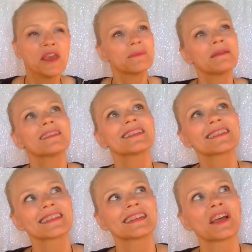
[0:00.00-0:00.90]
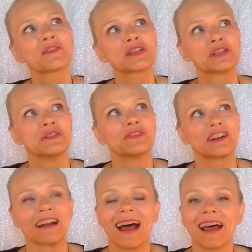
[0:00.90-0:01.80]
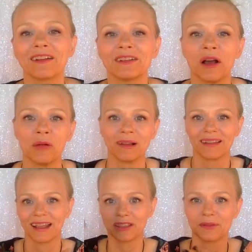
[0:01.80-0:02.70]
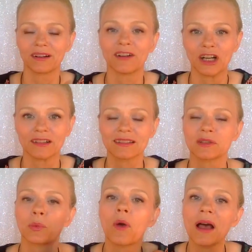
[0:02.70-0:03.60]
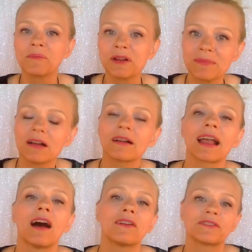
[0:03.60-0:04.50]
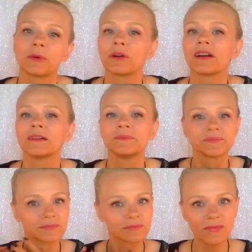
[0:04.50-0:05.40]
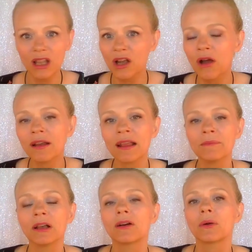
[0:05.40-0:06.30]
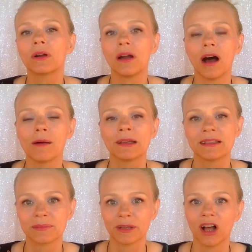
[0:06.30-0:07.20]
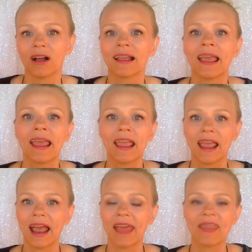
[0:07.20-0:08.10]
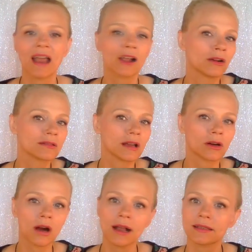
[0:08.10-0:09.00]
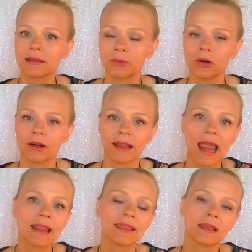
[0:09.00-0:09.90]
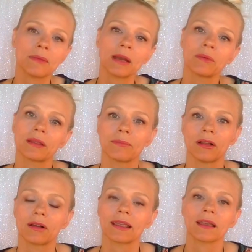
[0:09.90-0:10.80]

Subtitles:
this is another twofer, I don't know, but like the reverse. Swap your milk out for coconut milk or almond milk, and that goes across the board. Anything made with milk.